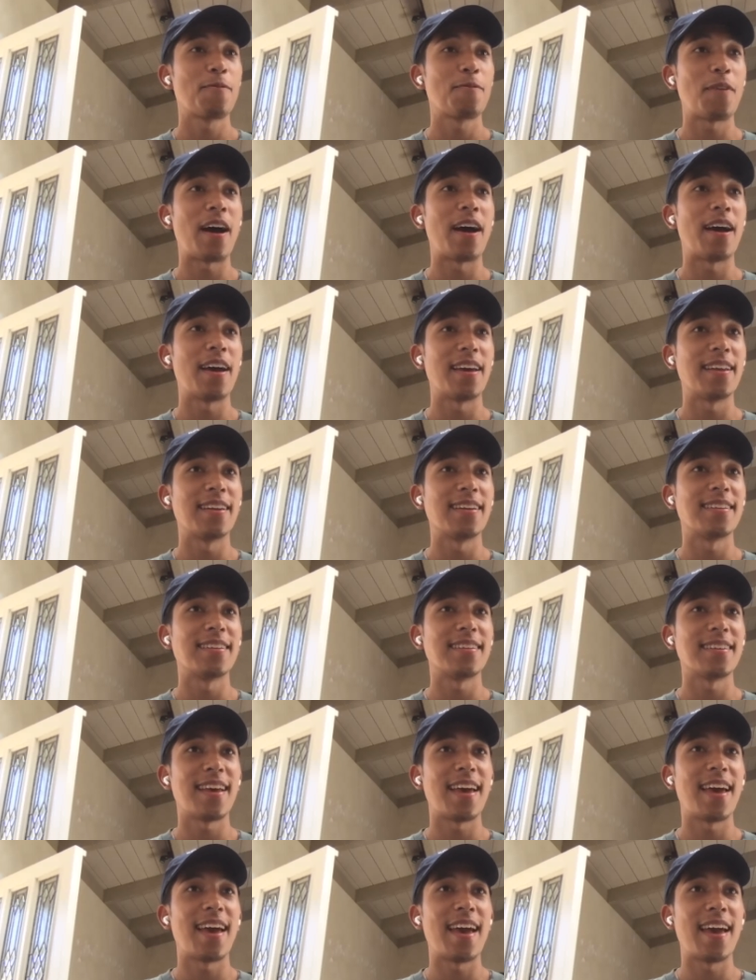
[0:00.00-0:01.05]
find
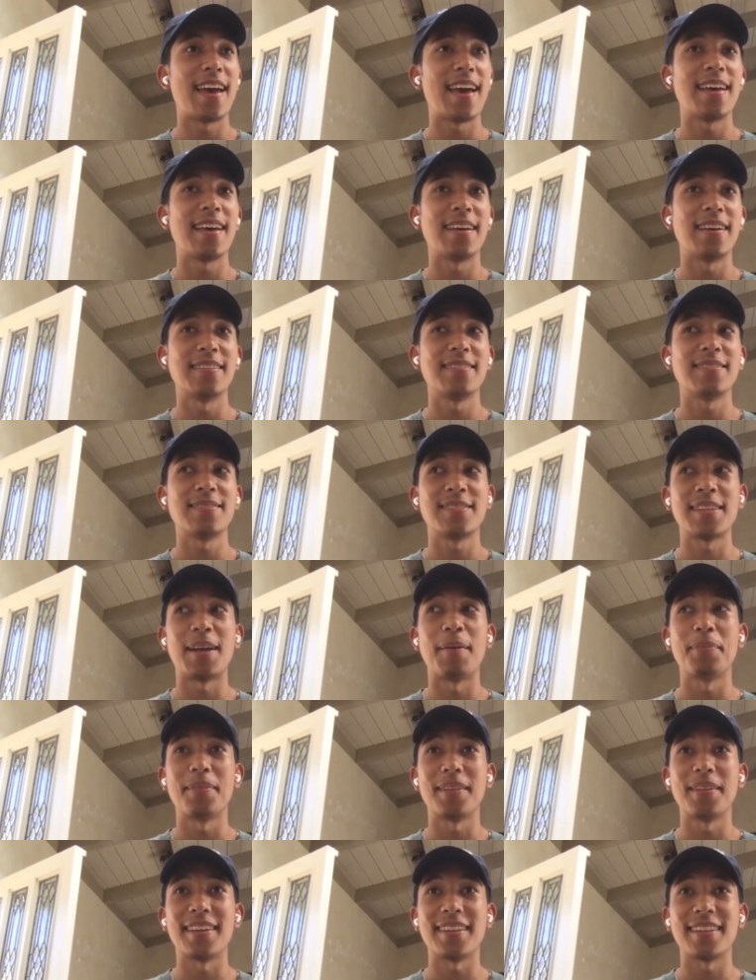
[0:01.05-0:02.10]

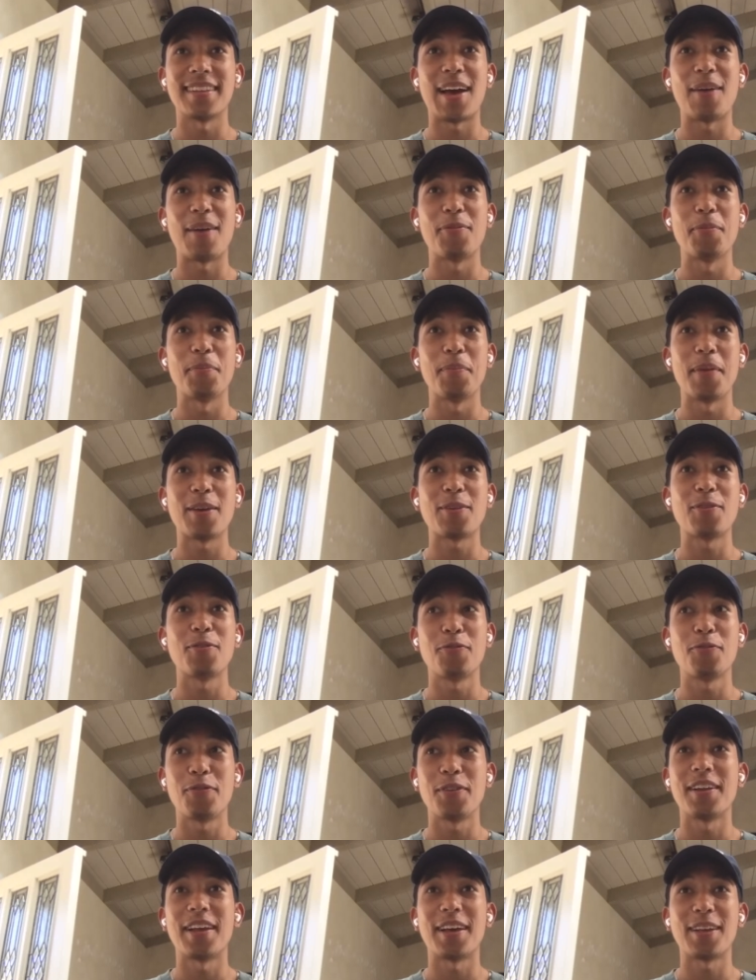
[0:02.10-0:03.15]
something that will make you
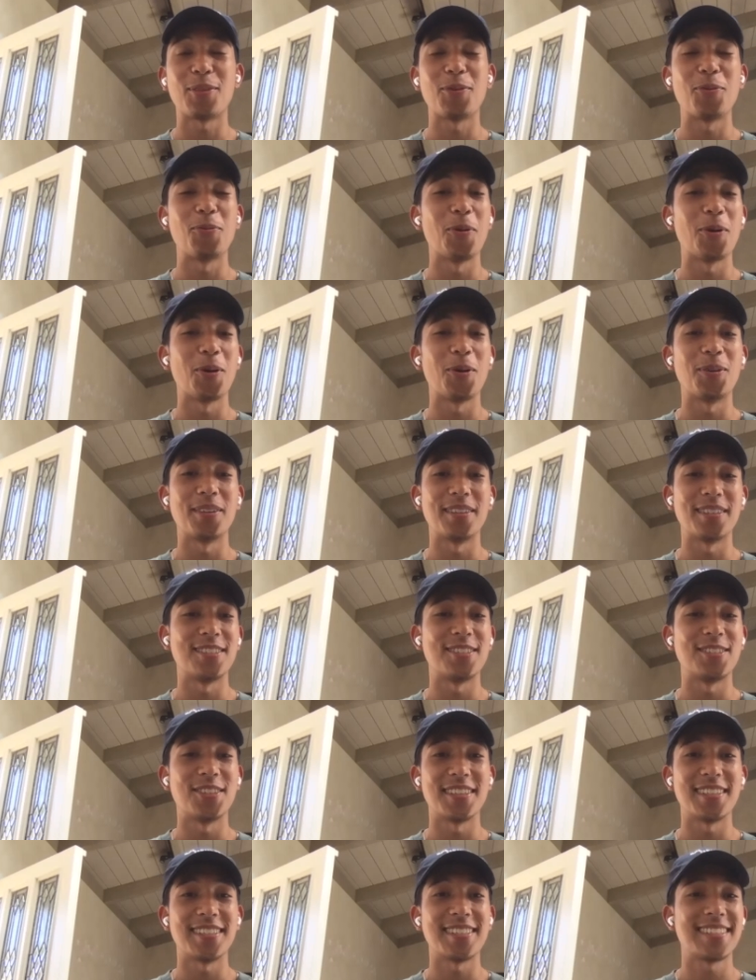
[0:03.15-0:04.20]
feel like the world is
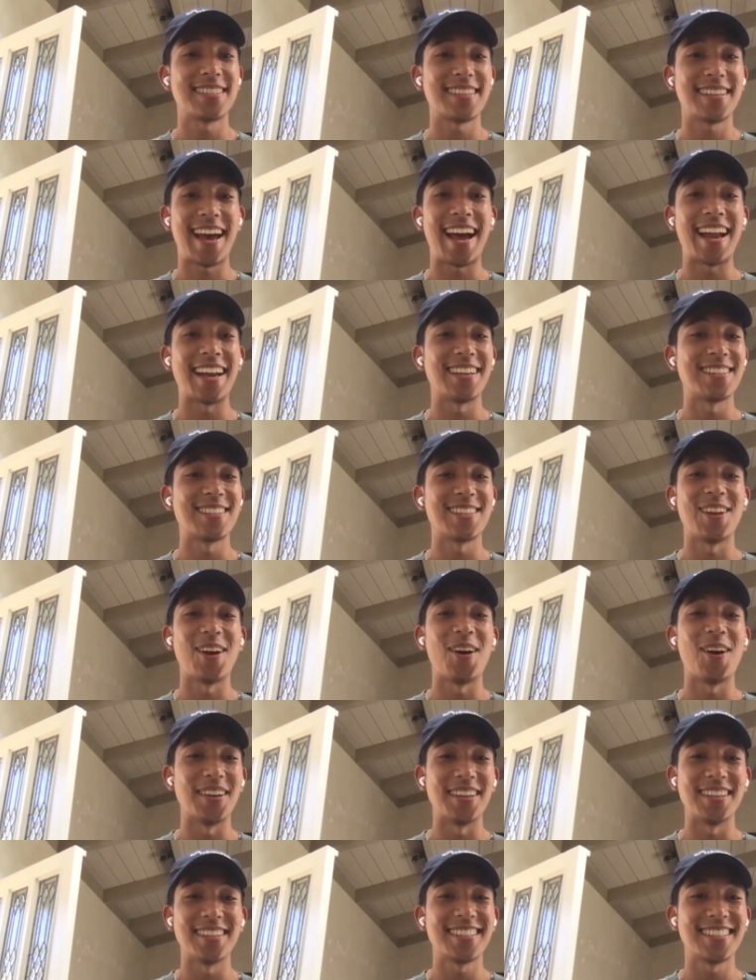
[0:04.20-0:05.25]
just at its
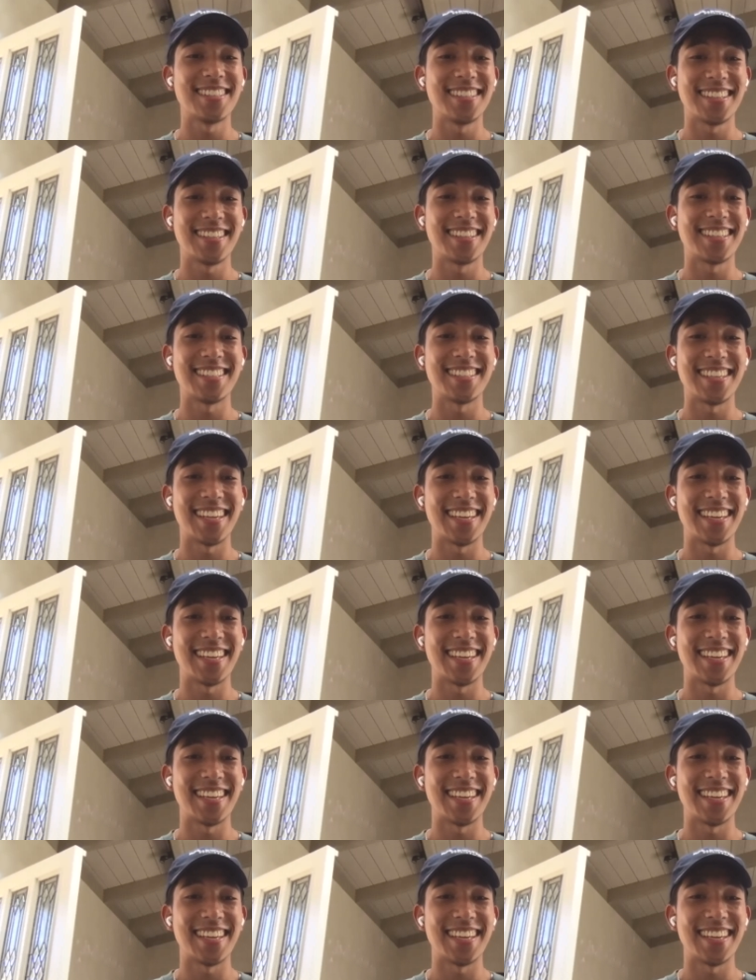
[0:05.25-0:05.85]
lowest these